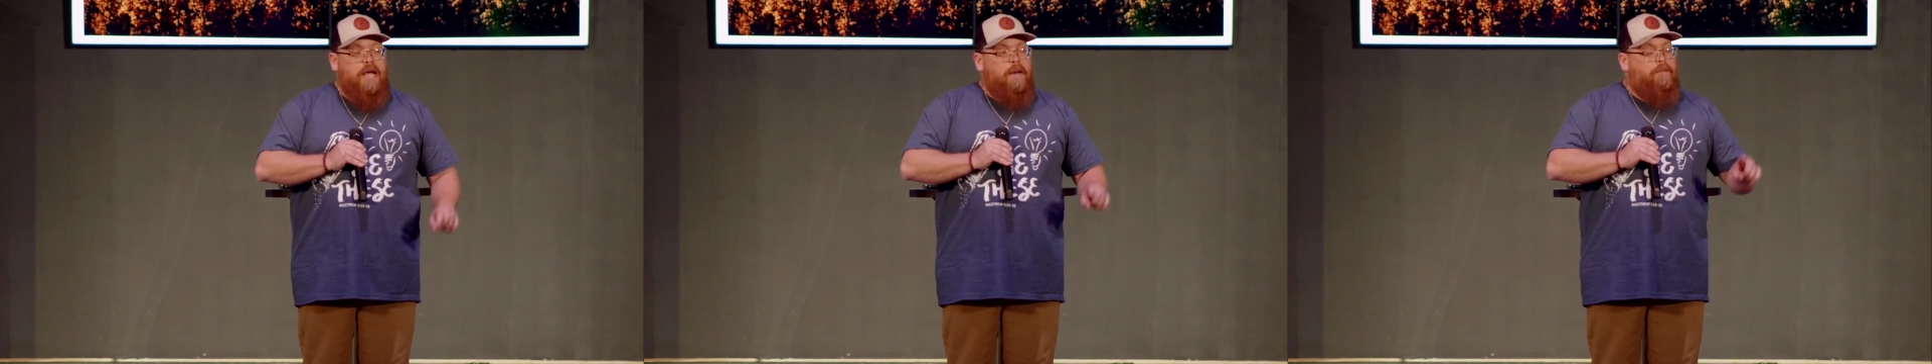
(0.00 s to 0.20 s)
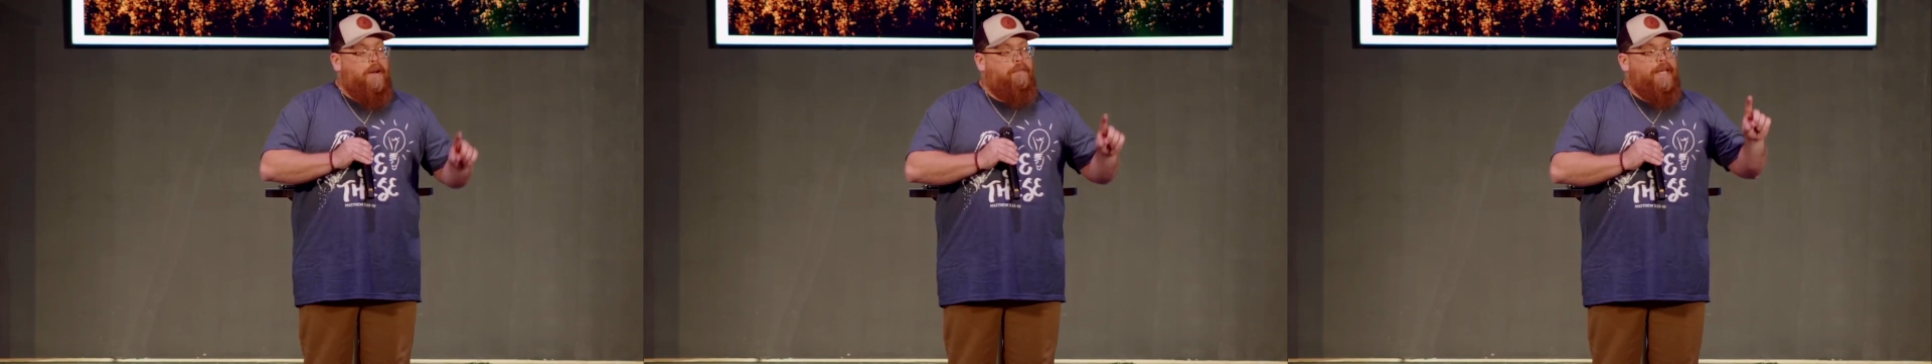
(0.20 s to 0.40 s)

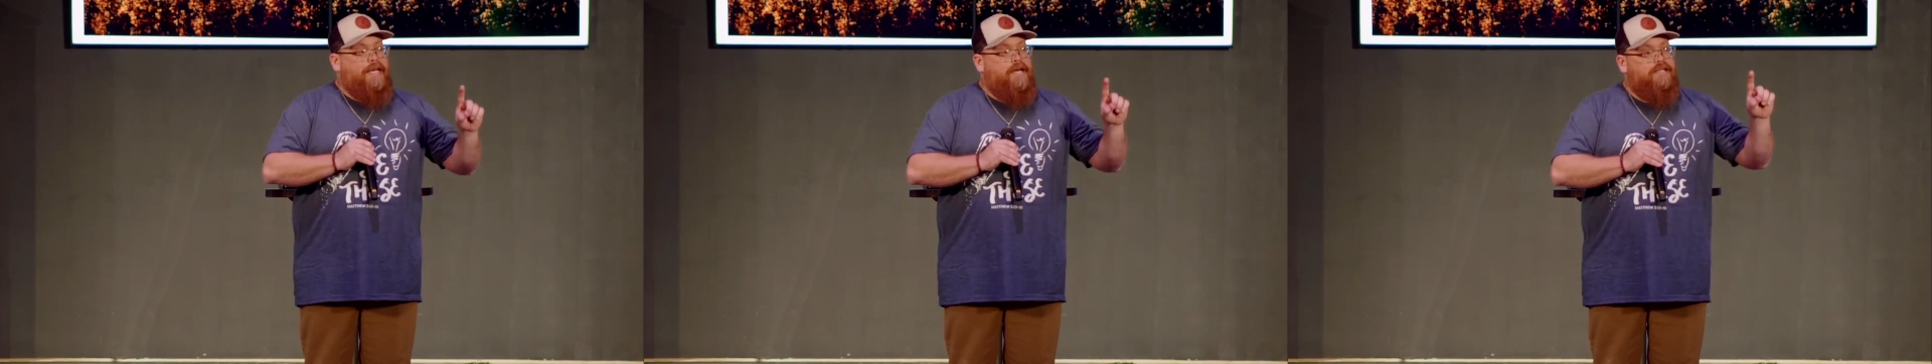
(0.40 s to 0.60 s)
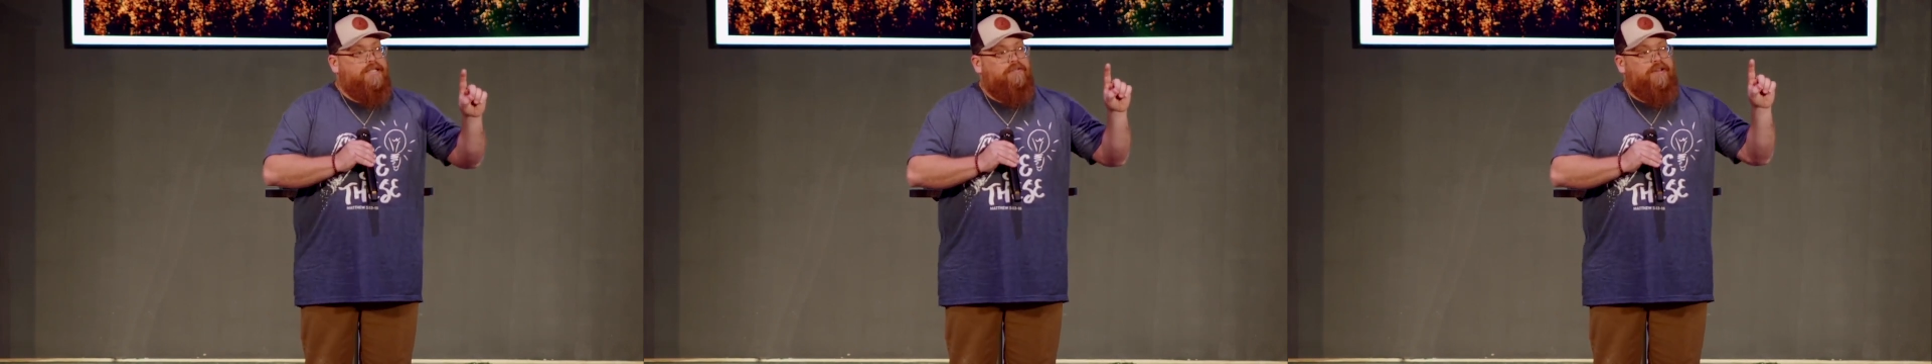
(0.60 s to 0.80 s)
but
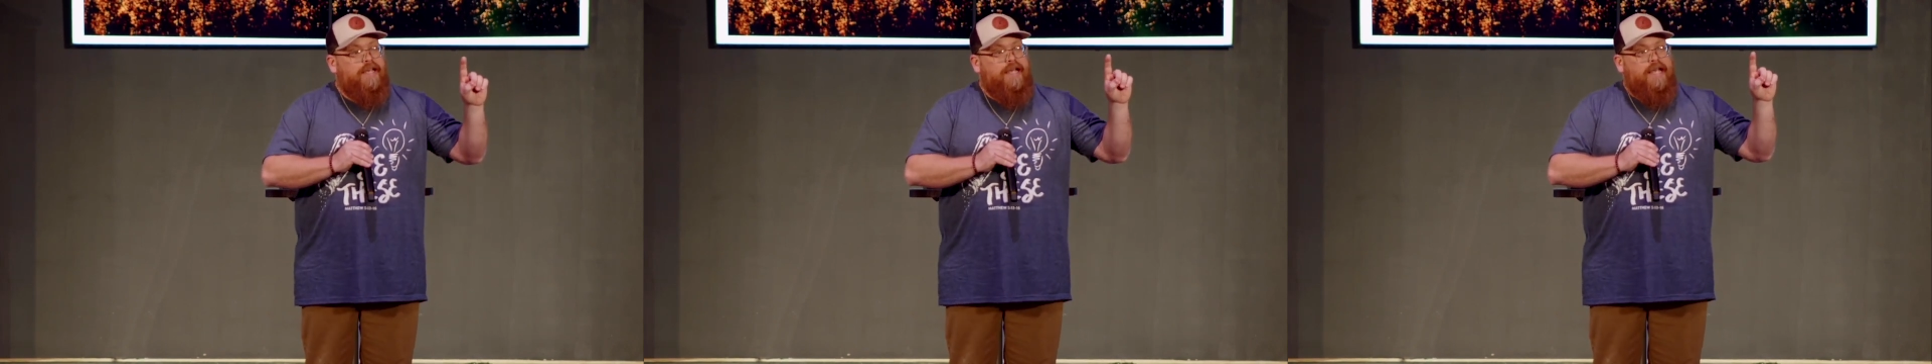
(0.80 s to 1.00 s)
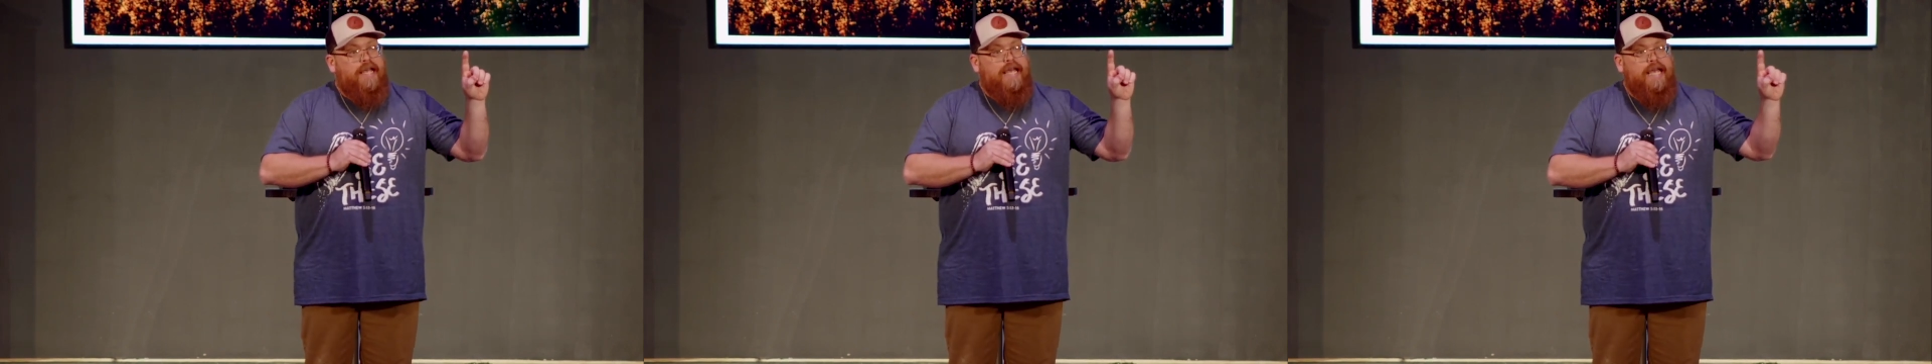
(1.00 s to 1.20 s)
because of
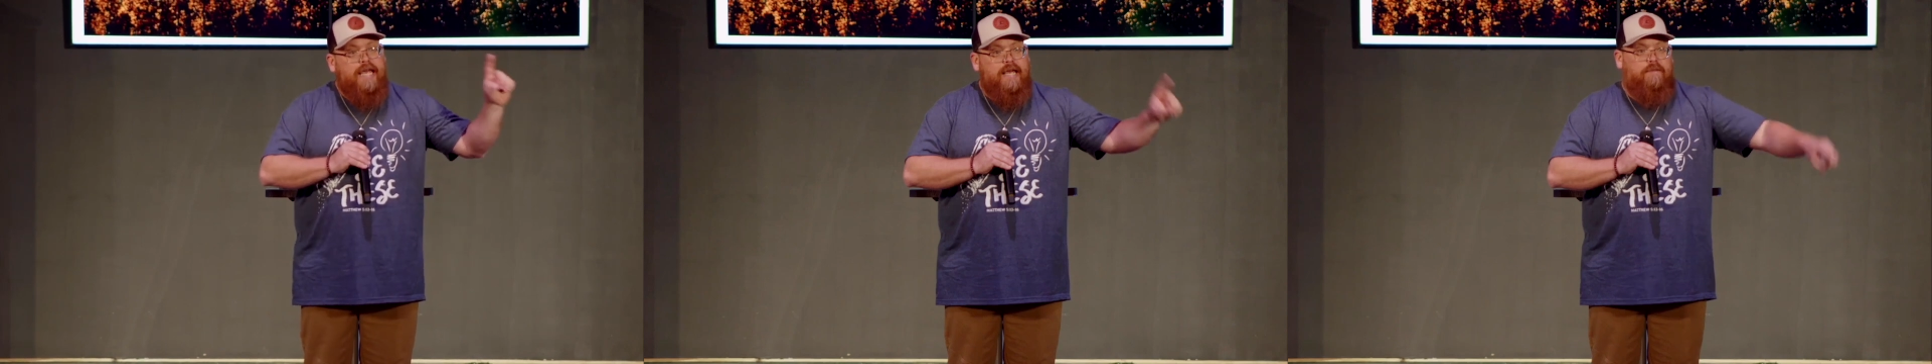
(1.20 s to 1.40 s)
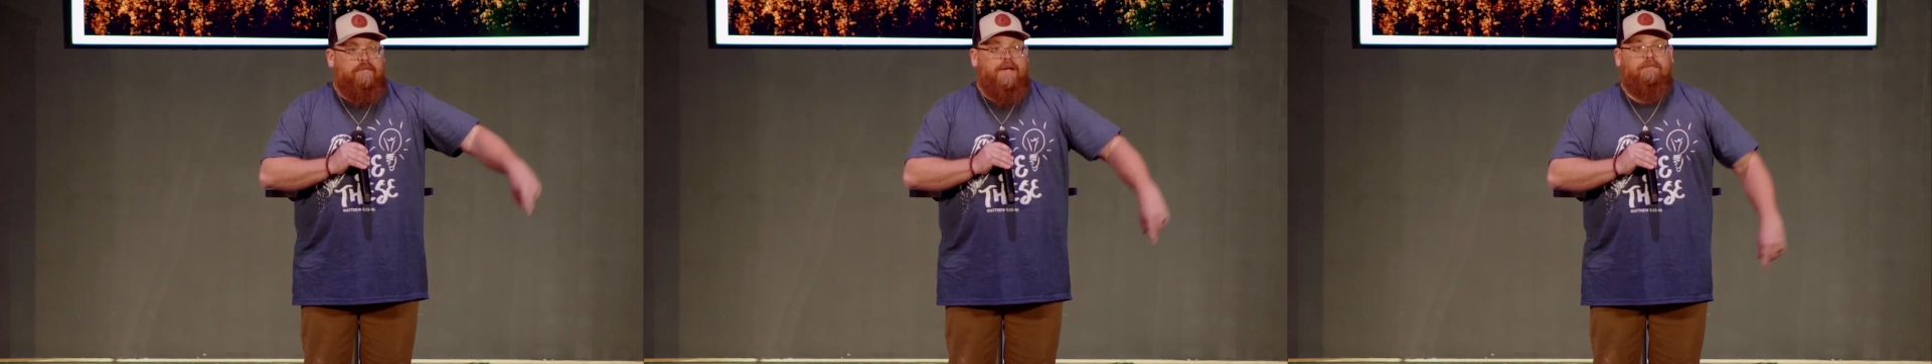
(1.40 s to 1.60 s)
Him